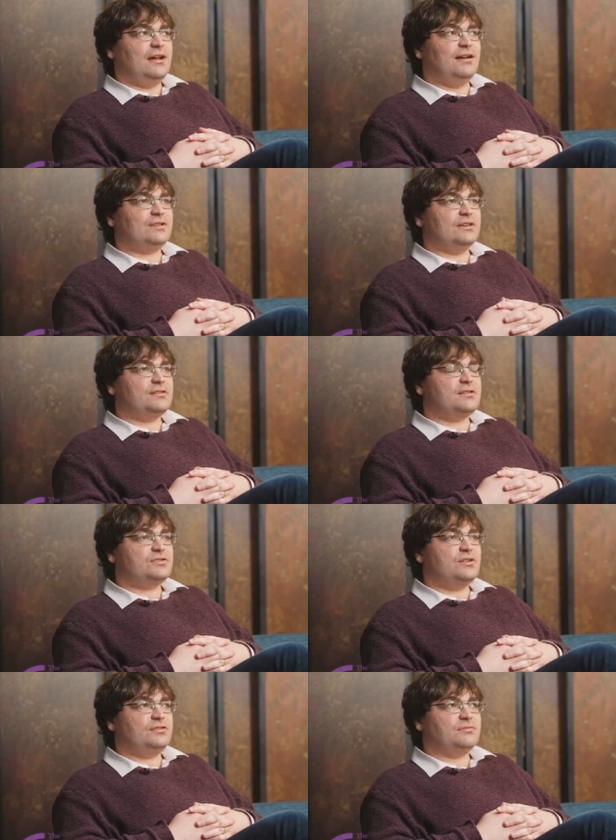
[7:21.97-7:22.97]
I think that
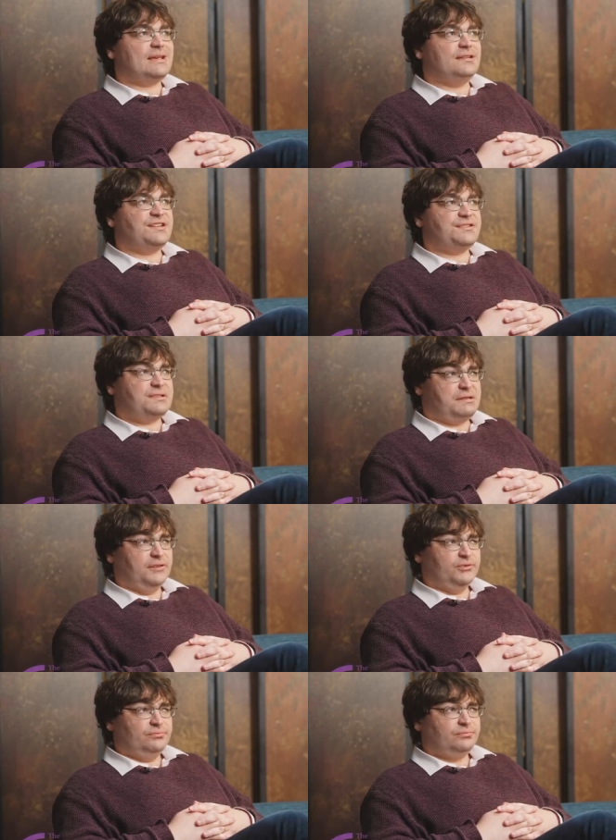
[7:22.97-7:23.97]
certain opinions
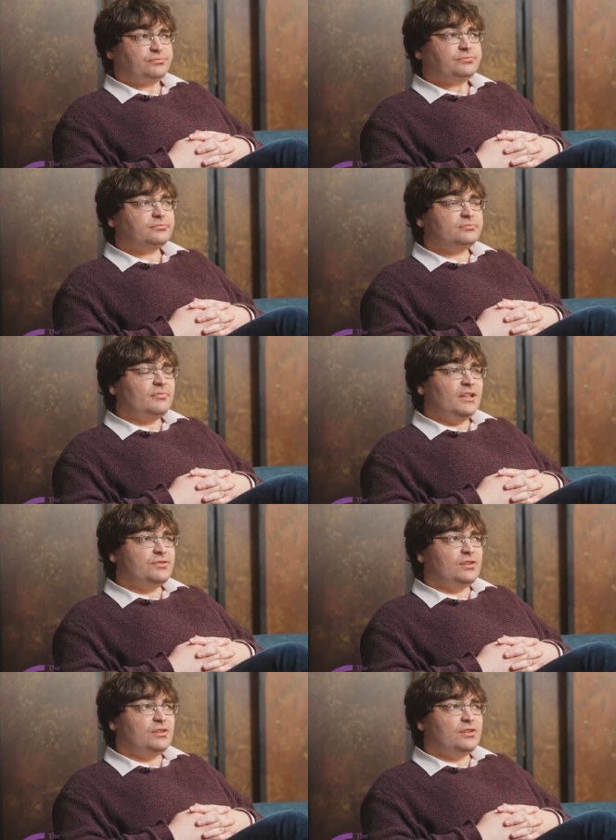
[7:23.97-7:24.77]
and